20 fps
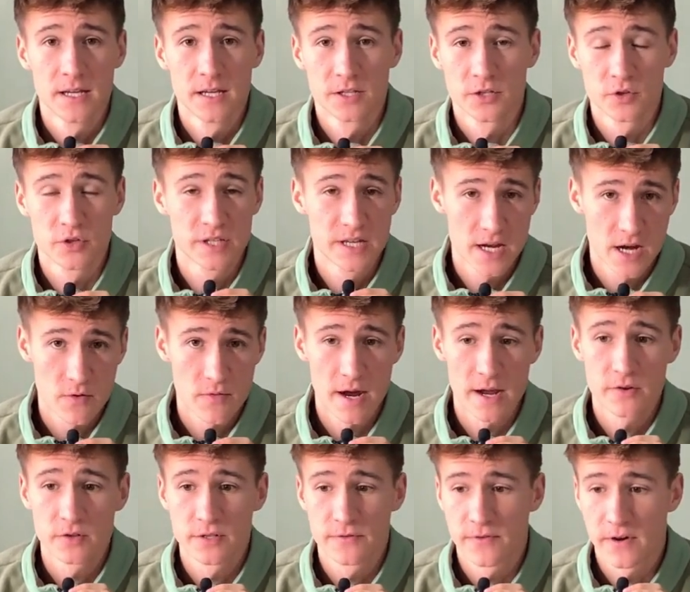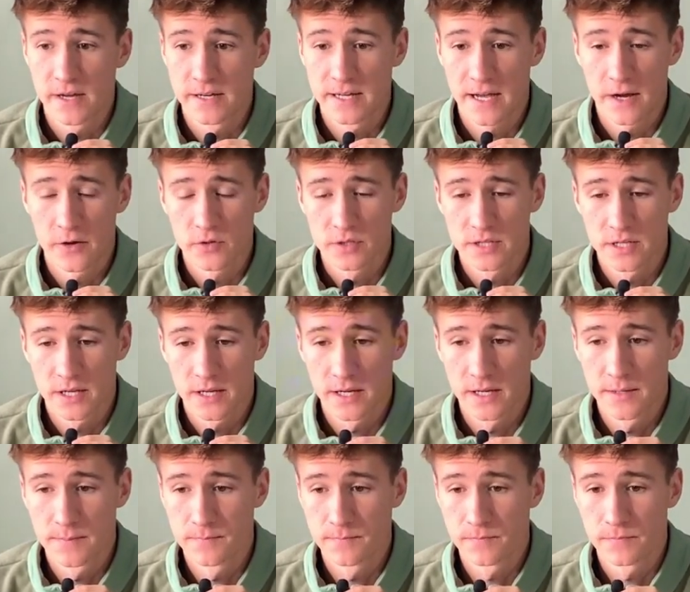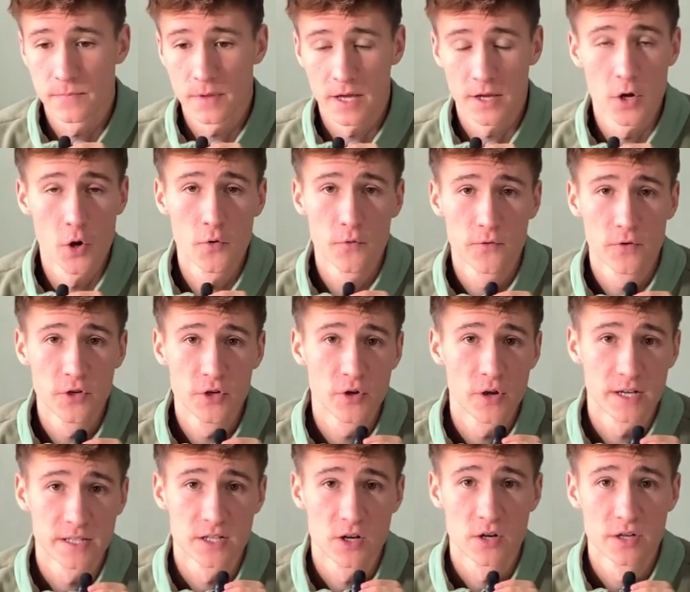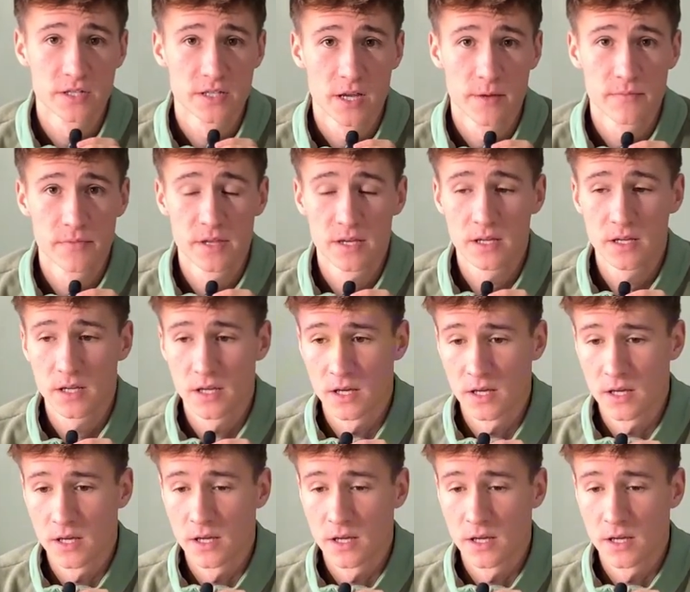So stick around to find out. And hopefully you guys learn something.